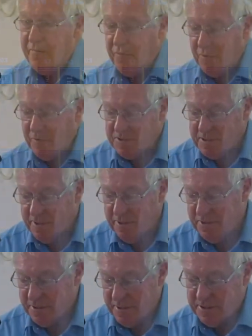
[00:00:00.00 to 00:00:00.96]
Therefore, the
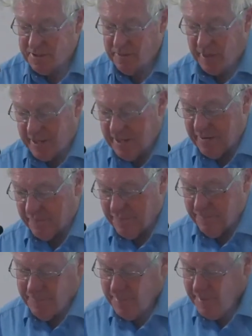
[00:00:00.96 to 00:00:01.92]
solution is to
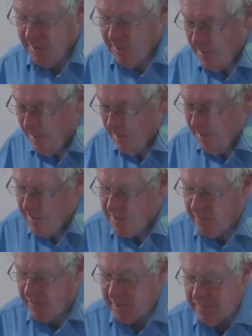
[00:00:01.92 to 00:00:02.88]
believe
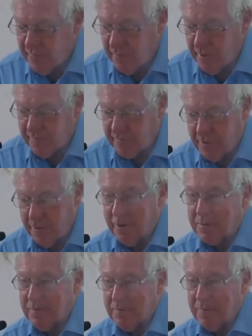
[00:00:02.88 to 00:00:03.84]
the word of
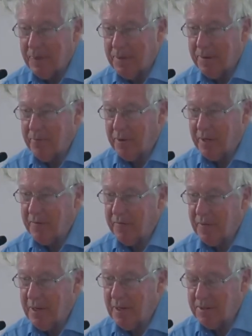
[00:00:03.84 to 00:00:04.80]
God, to
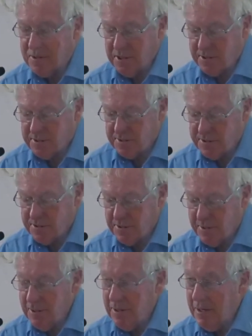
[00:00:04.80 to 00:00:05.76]
believe in
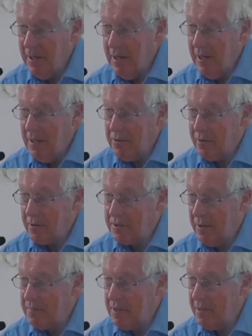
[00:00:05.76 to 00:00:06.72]
Jesus, to
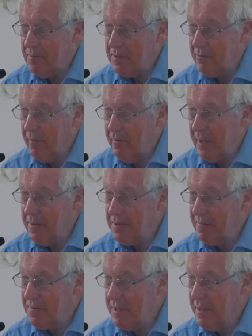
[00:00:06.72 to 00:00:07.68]
accept him, to
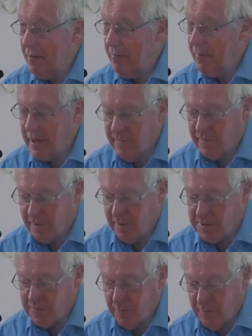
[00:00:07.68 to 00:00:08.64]
repent of sin and believe the
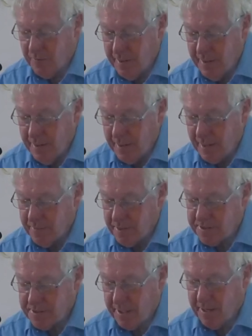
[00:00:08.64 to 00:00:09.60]
gospel and
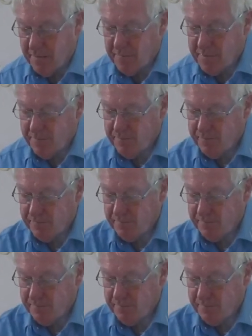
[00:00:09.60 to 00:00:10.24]
be saved.